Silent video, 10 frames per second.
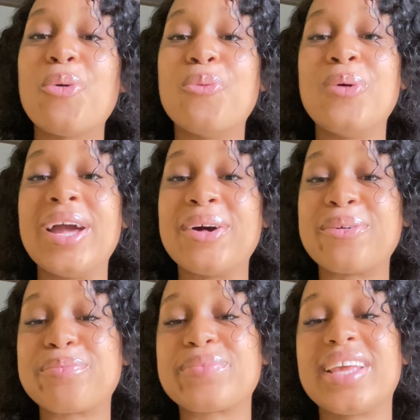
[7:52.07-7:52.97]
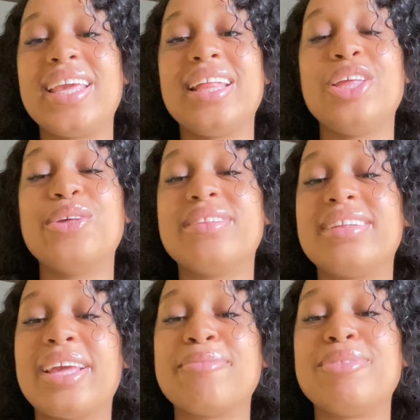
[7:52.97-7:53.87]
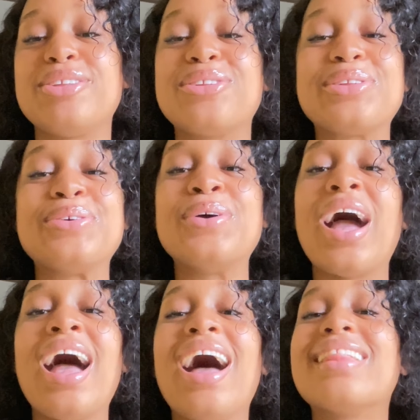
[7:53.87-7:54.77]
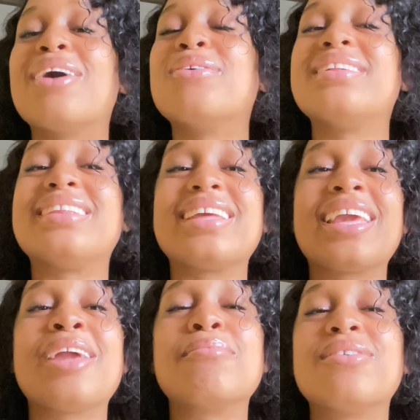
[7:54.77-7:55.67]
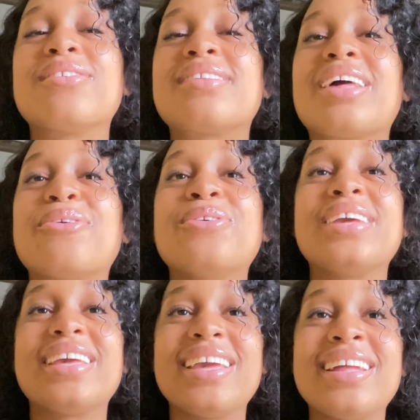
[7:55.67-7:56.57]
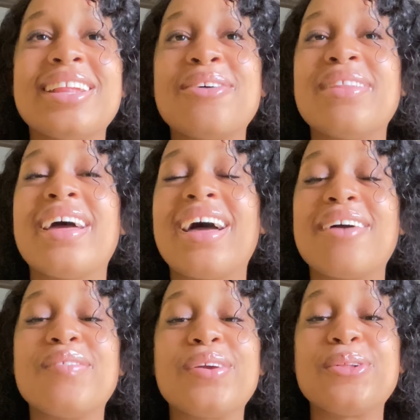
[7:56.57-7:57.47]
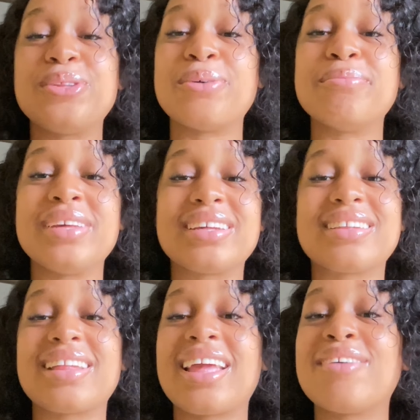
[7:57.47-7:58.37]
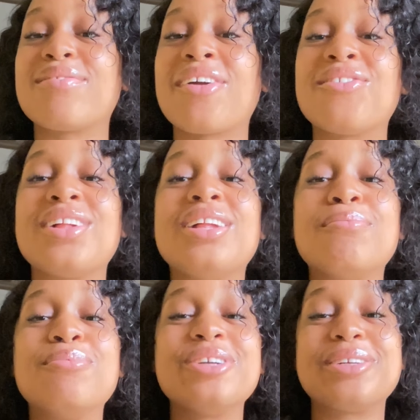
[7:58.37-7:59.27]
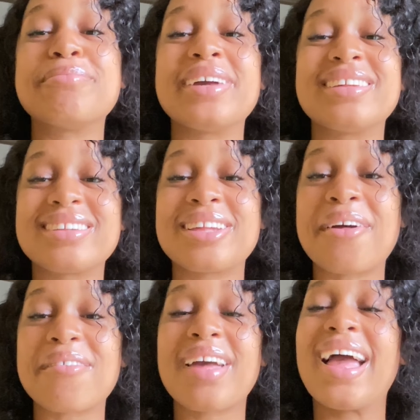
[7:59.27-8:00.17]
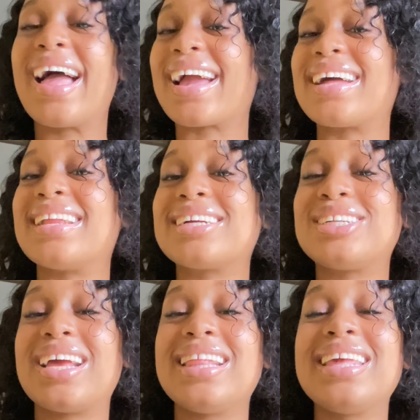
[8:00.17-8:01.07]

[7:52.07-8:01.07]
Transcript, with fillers: well in U T M E. So that was the aim. I was just like, okay, now that I have economics, that if I really push myself, I can actually